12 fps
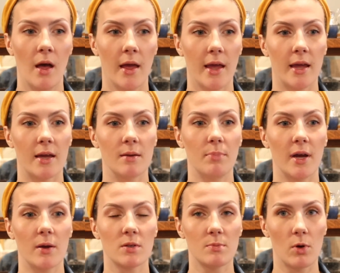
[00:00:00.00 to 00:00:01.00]
And, but
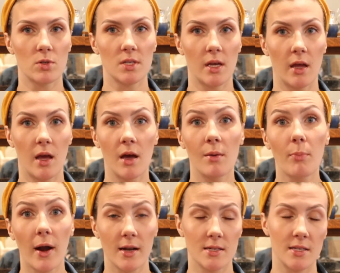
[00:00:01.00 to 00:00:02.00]
it was mostly
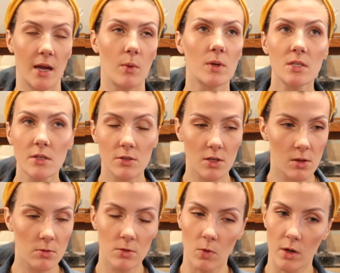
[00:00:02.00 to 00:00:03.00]
pregnancy. I wasn't used to
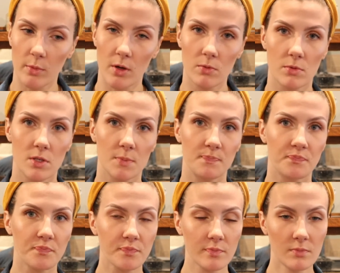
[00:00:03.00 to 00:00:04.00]
those hormones.
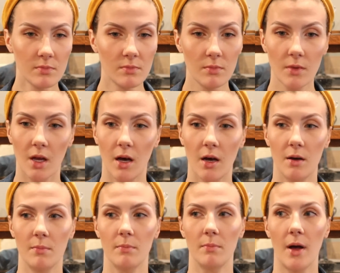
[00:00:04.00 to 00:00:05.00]

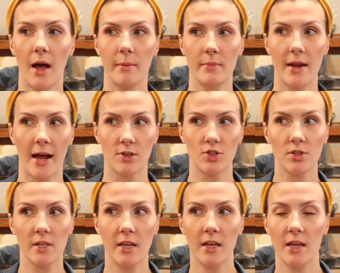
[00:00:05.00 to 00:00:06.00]
Um, I'm
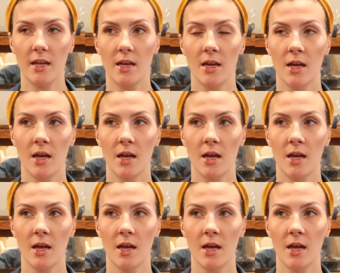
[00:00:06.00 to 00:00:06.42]
naturally,